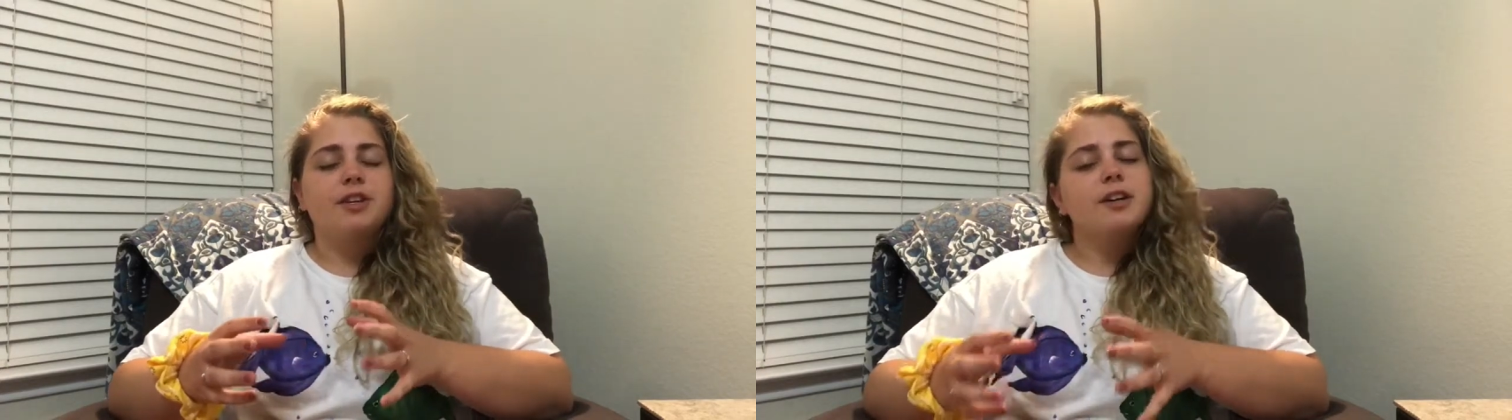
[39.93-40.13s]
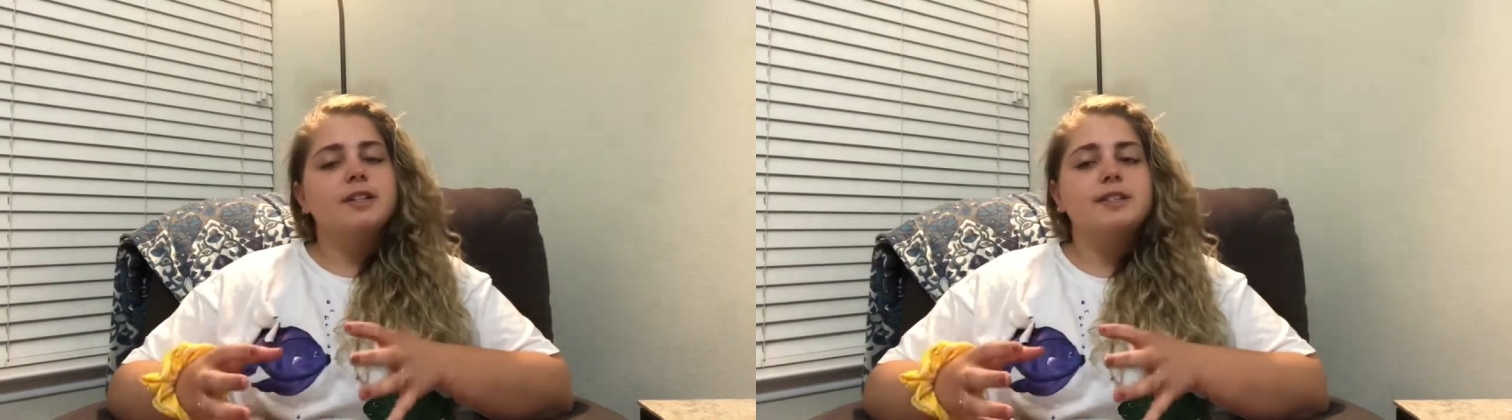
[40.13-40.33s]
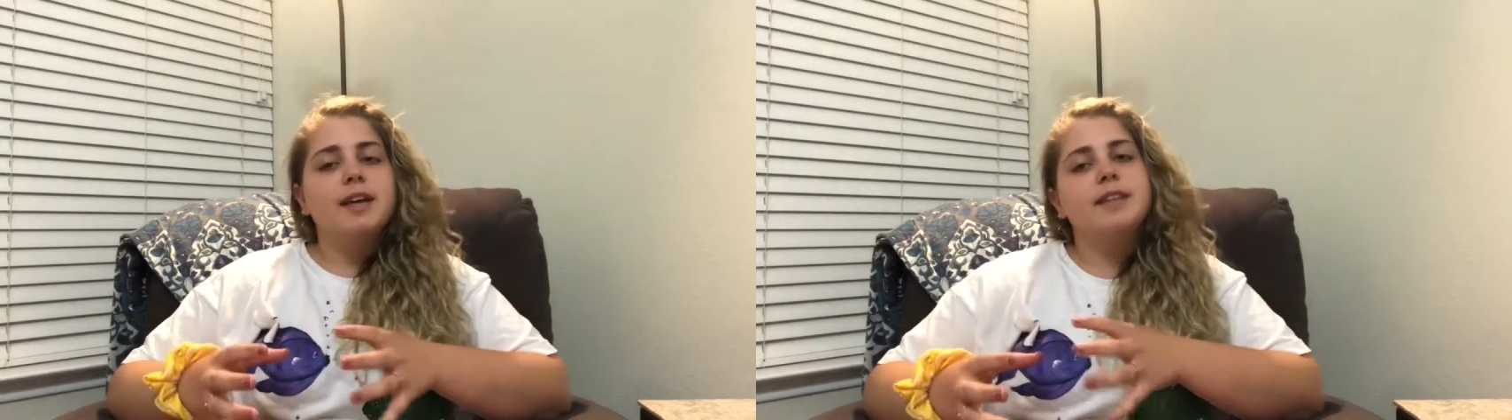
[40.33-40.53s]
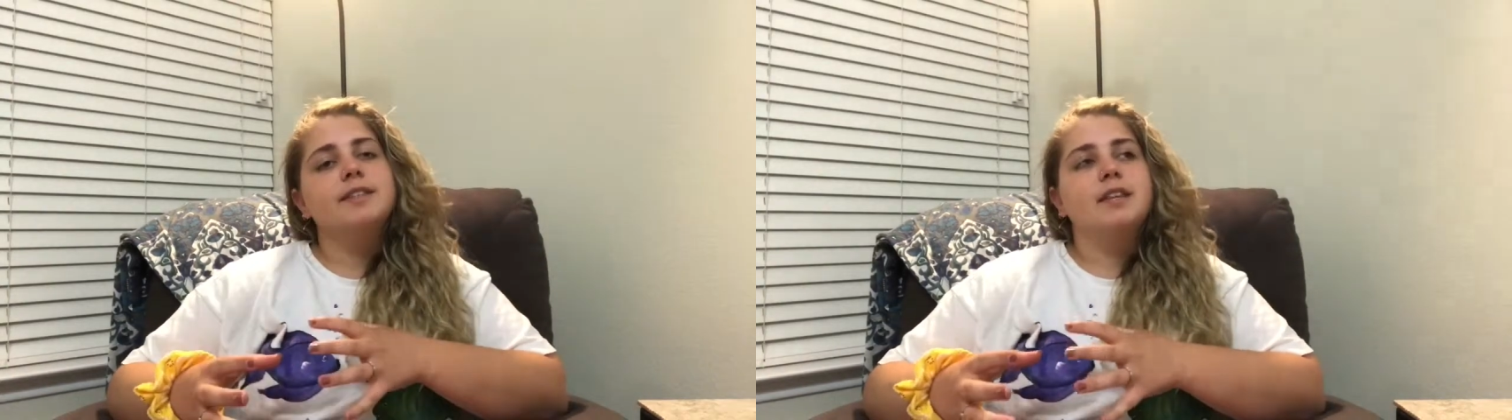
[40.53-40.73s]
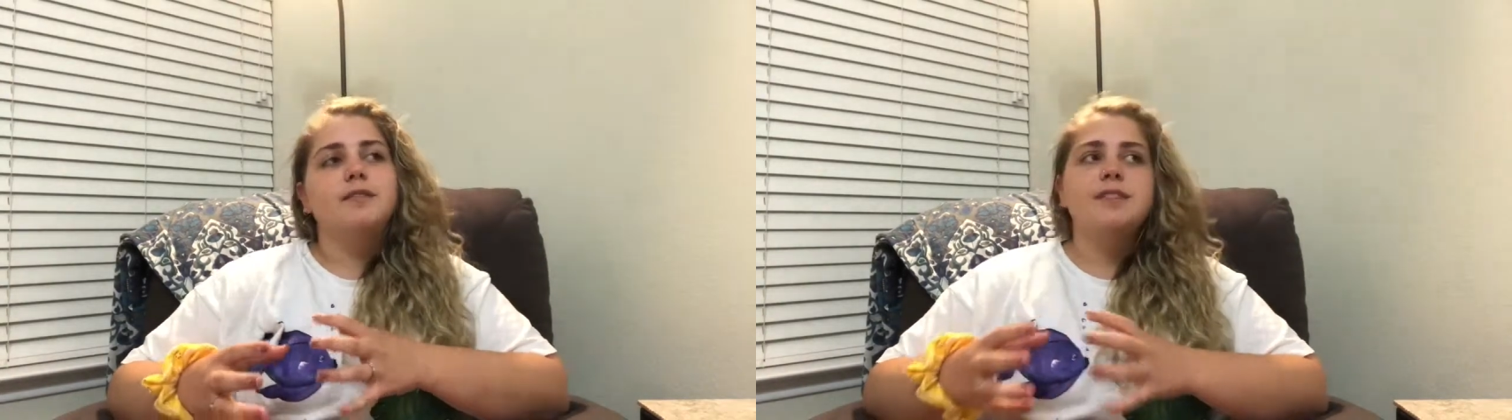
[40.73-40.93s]
currents
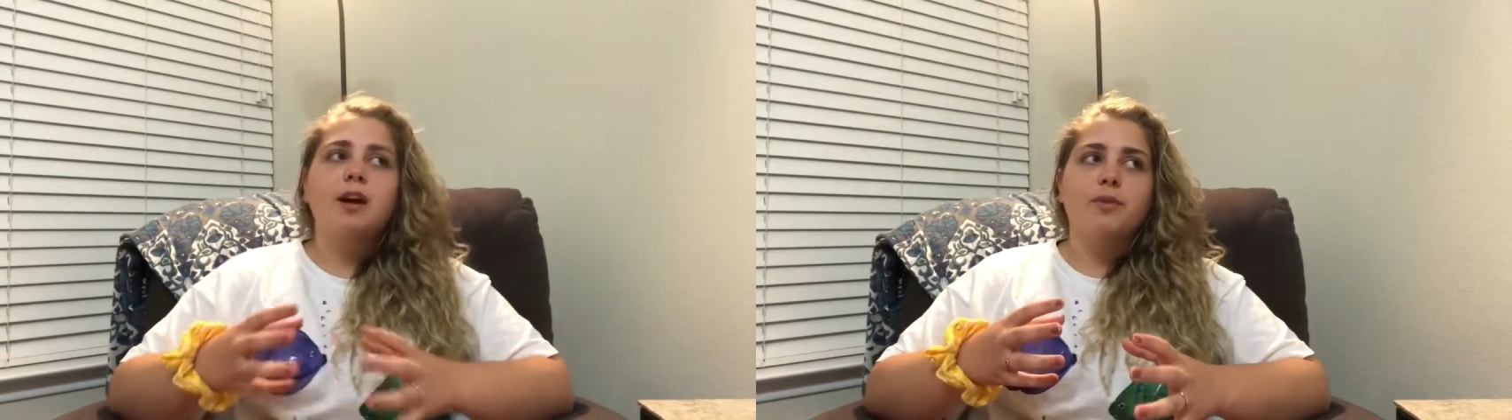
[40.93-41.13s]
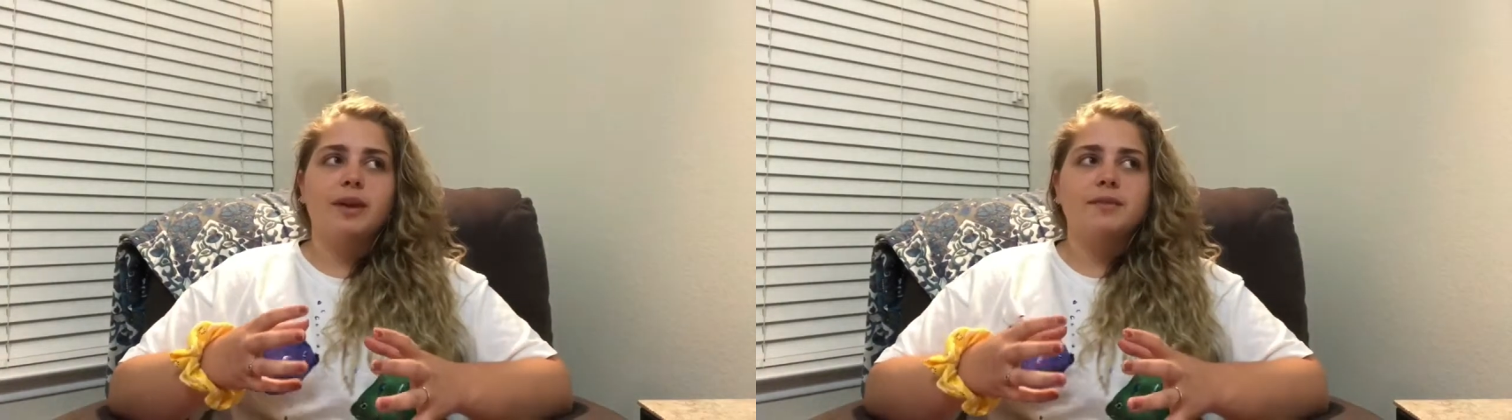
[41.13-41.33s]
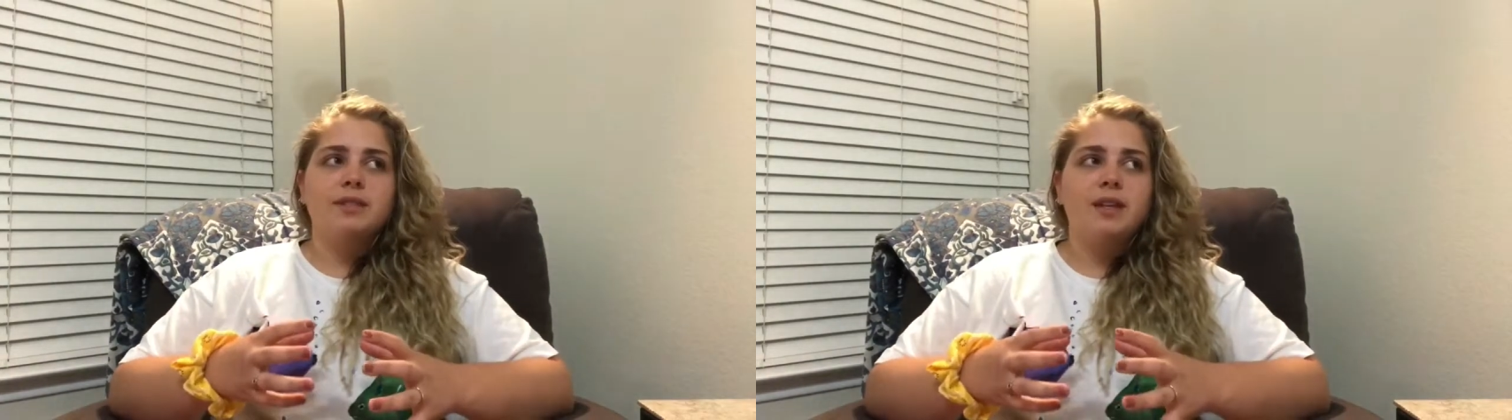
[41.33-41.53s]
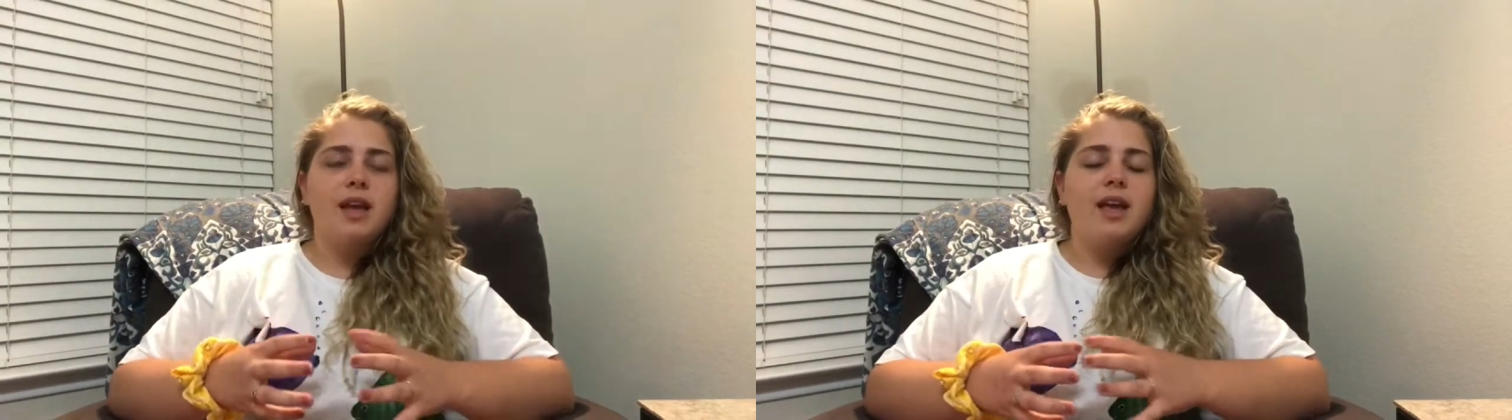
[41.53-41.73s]
instead of sound waves.